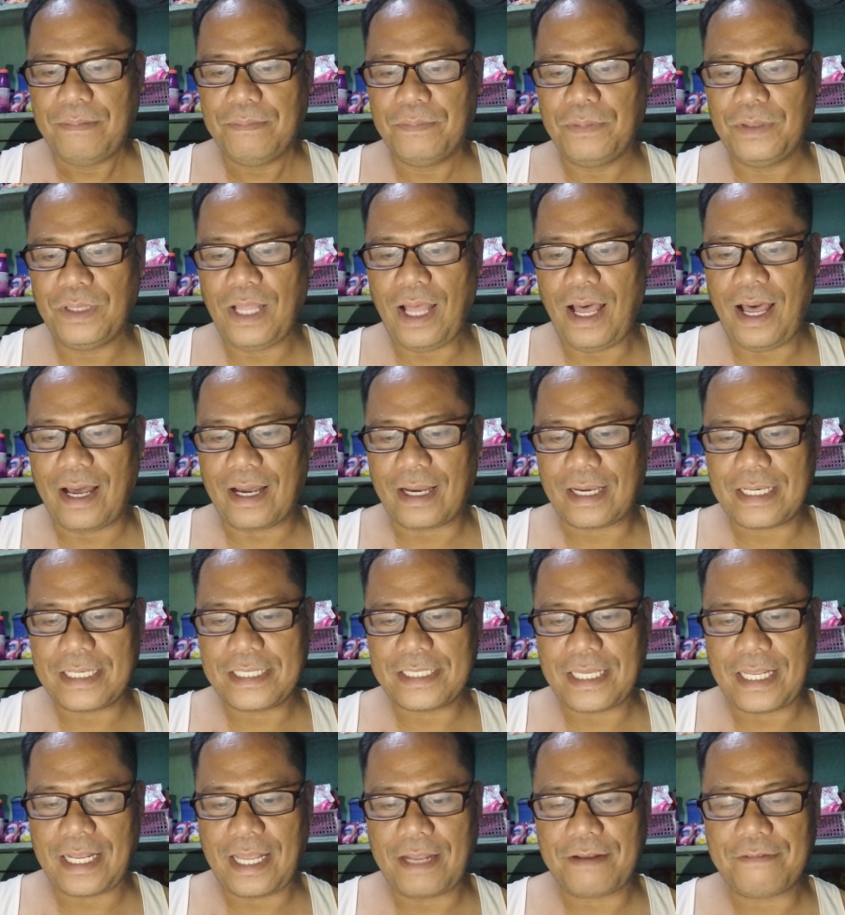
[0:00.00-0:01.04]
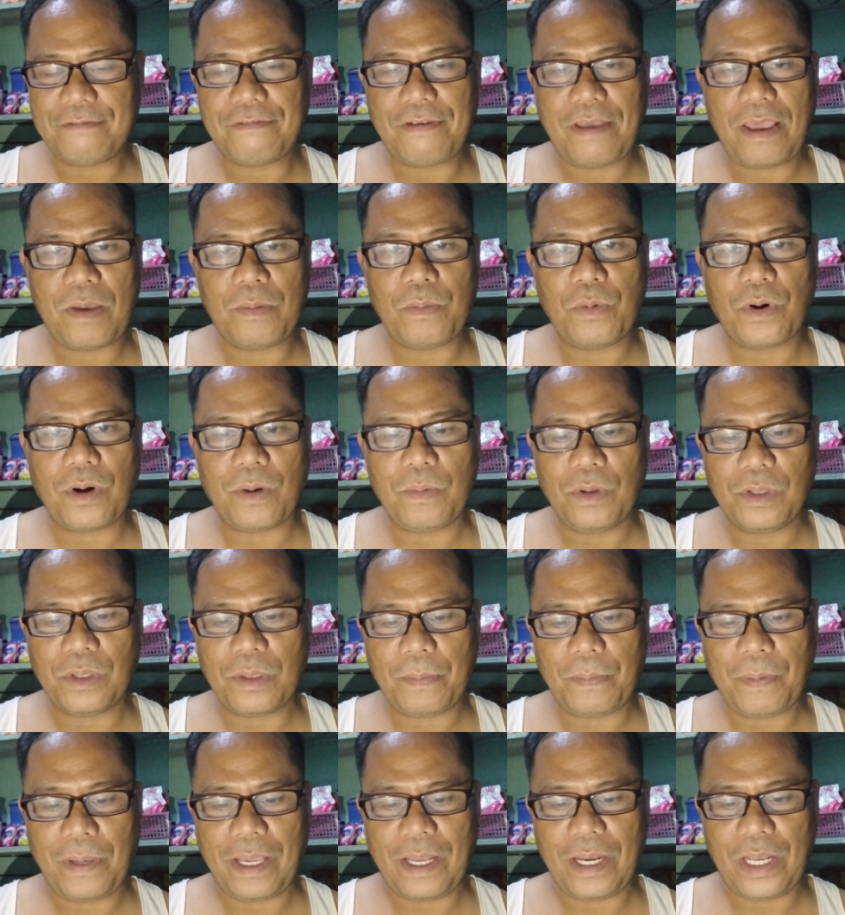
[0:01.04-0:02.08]
Blank is an unfavorable
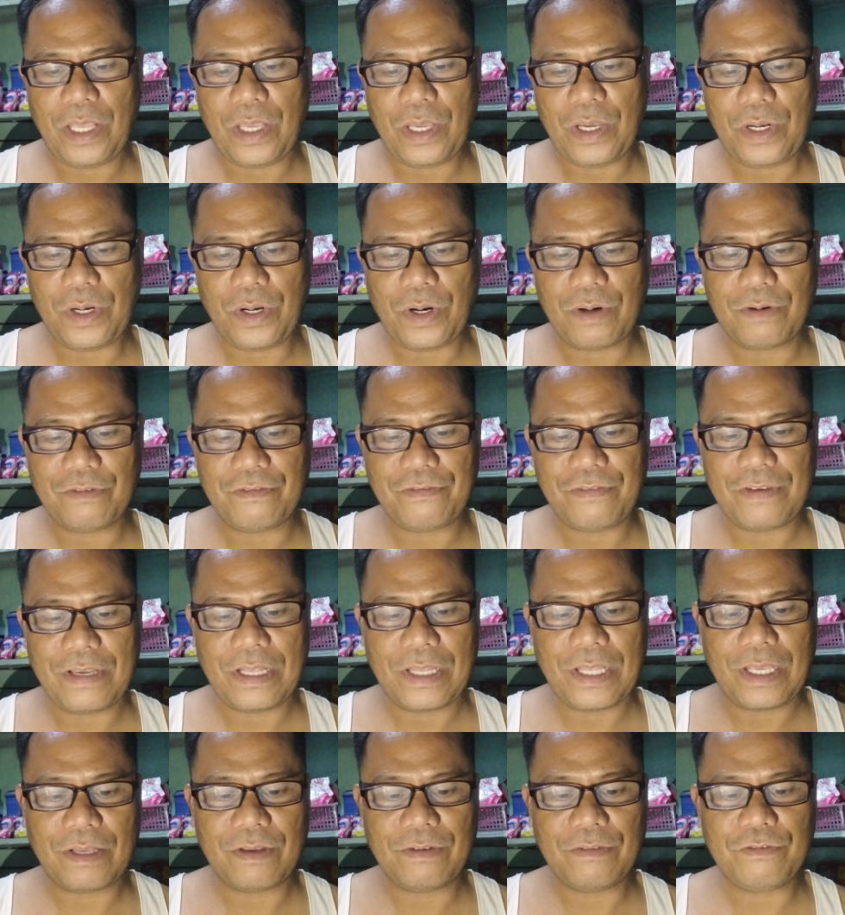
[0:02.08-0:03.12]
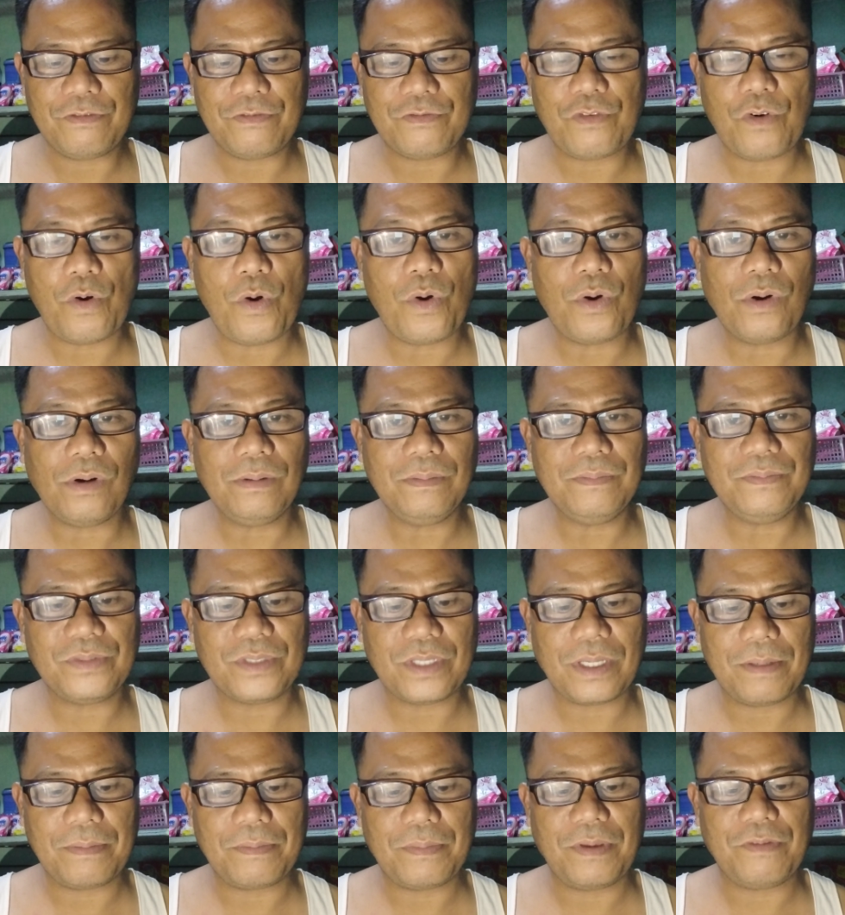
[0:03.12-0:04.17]
opinion or feeling
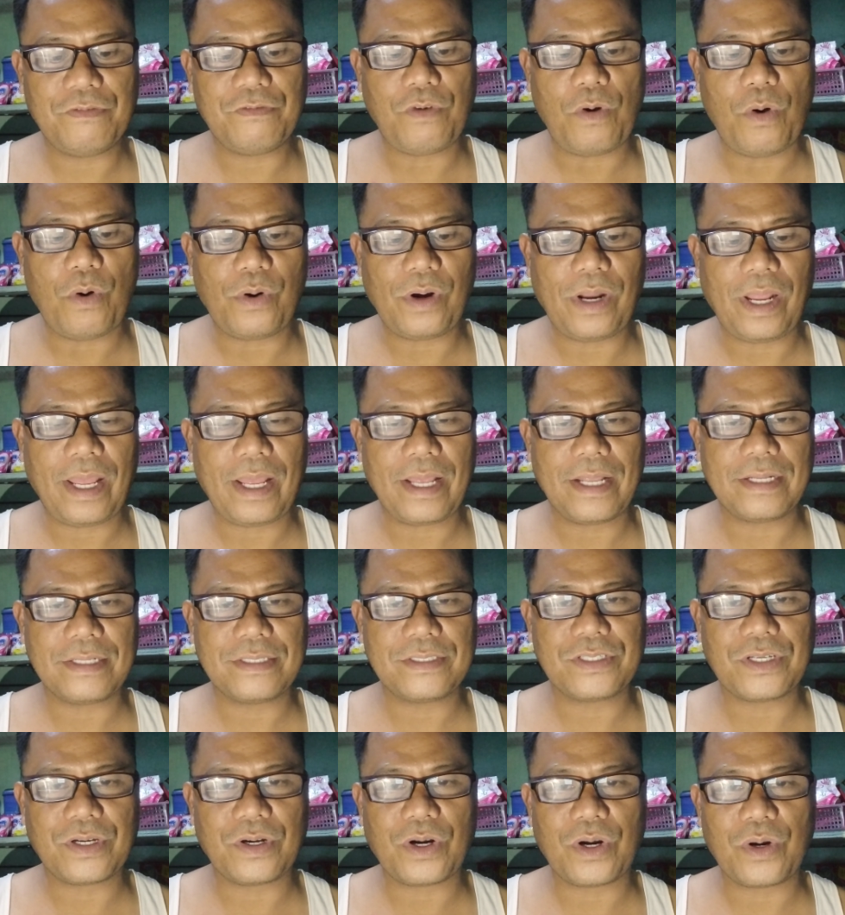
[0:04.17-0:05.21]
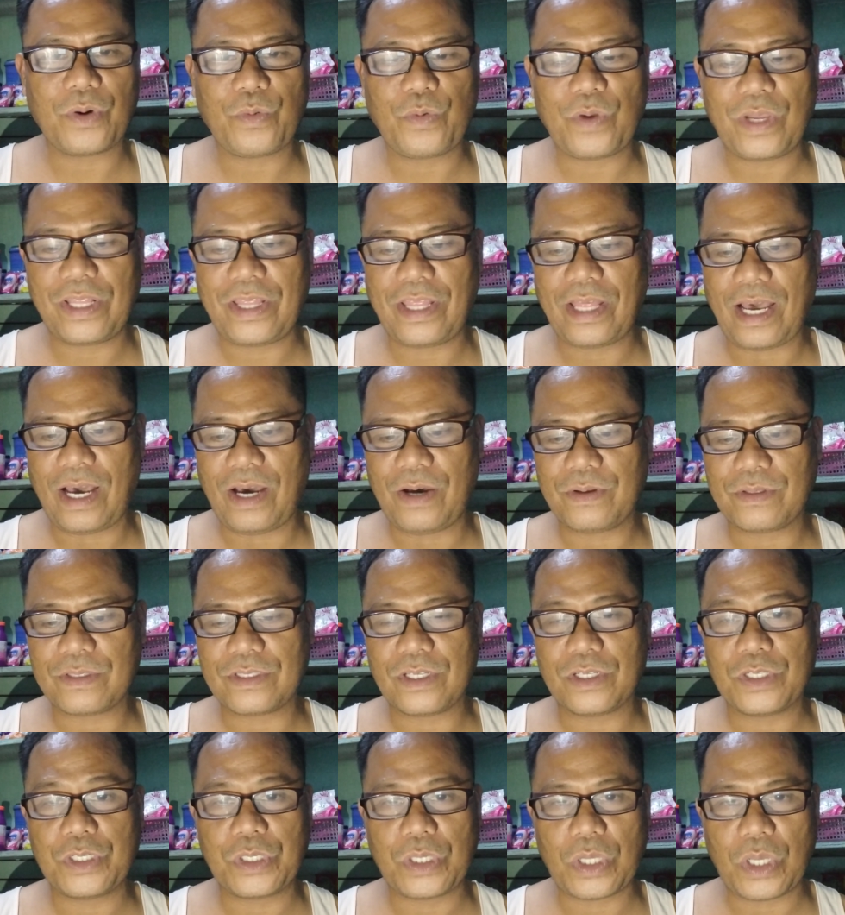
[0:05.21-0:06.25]
formed beforehand or
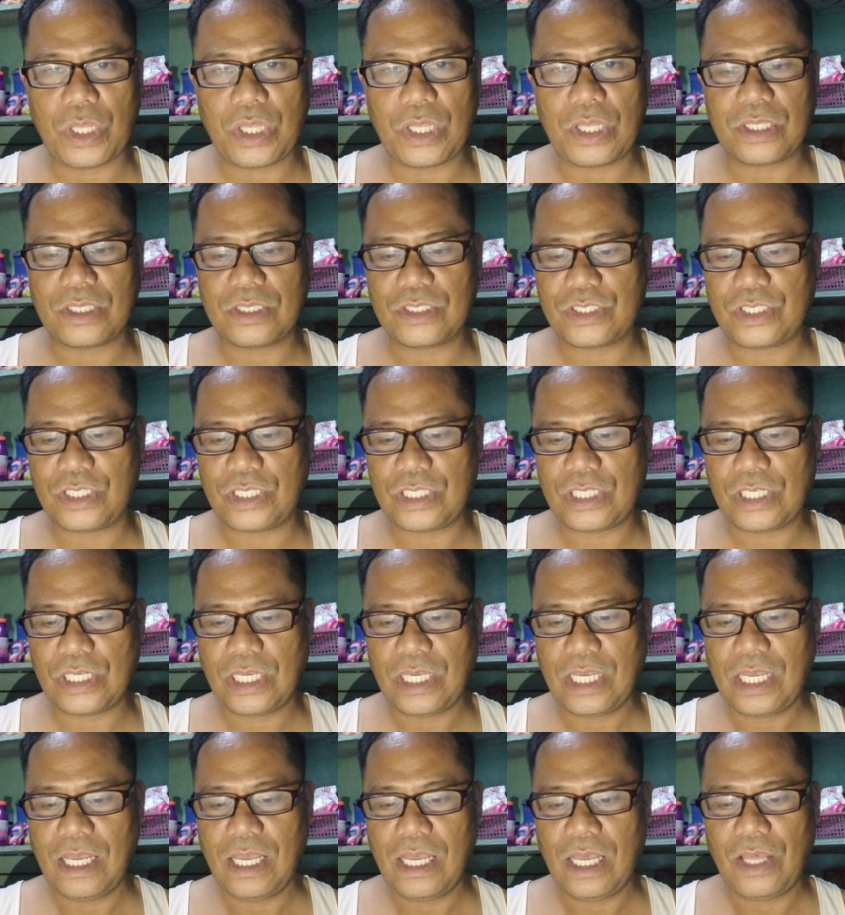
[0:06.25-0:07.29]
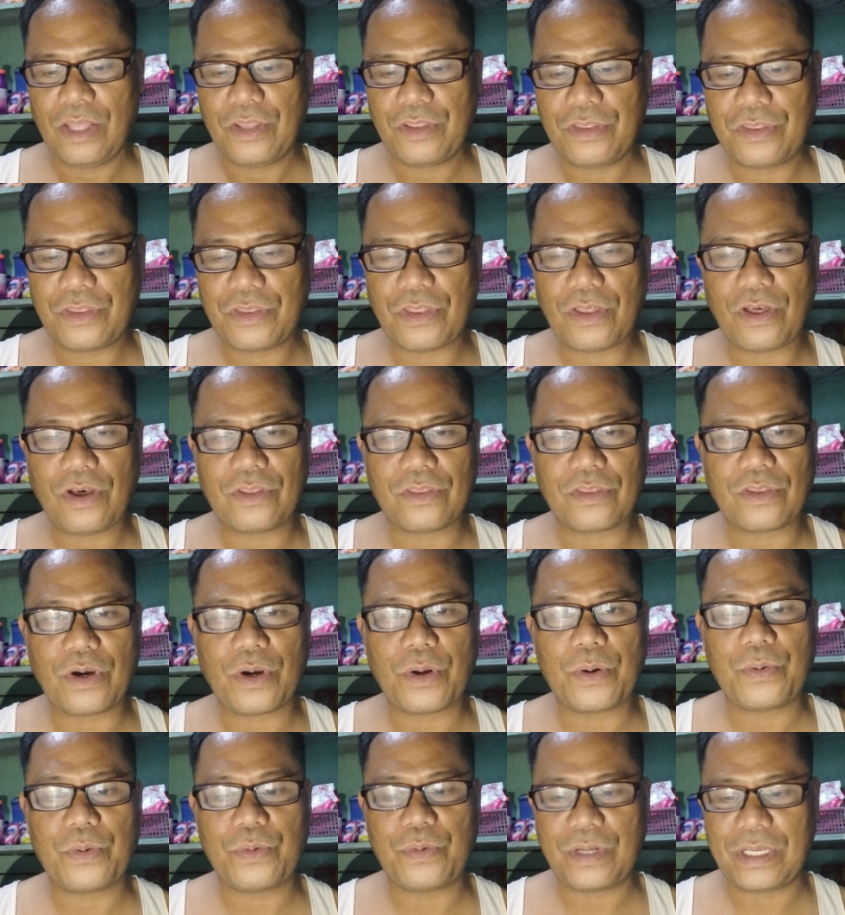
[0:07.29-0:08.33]
without knowledge, thought,
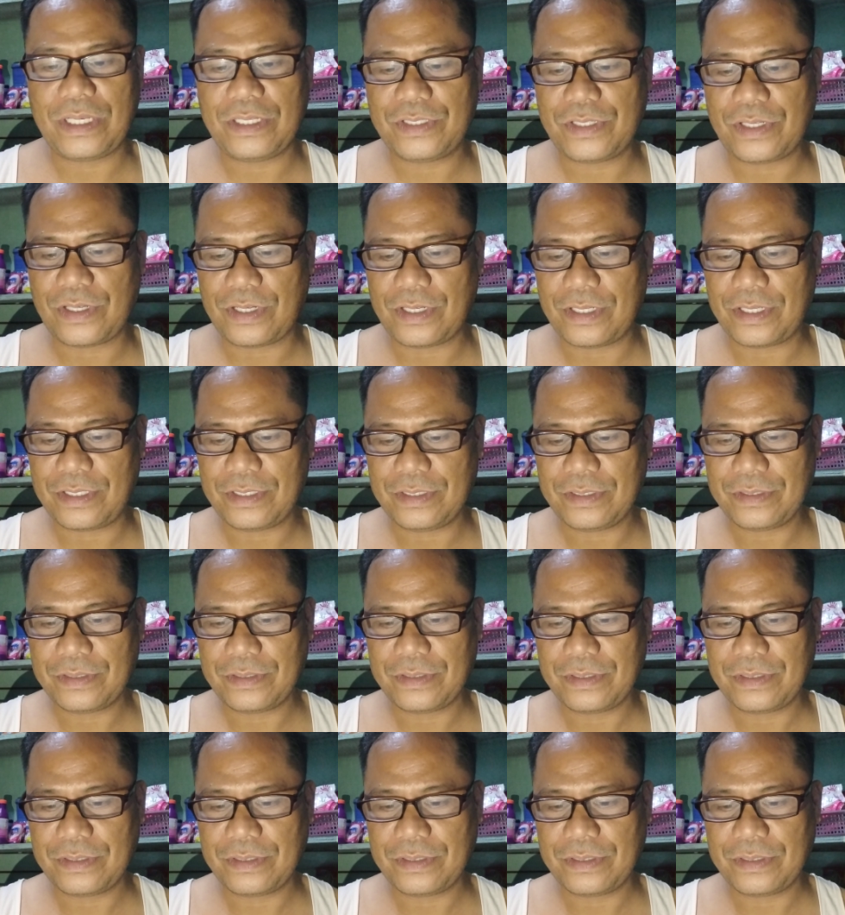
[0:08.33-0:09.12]
or reason.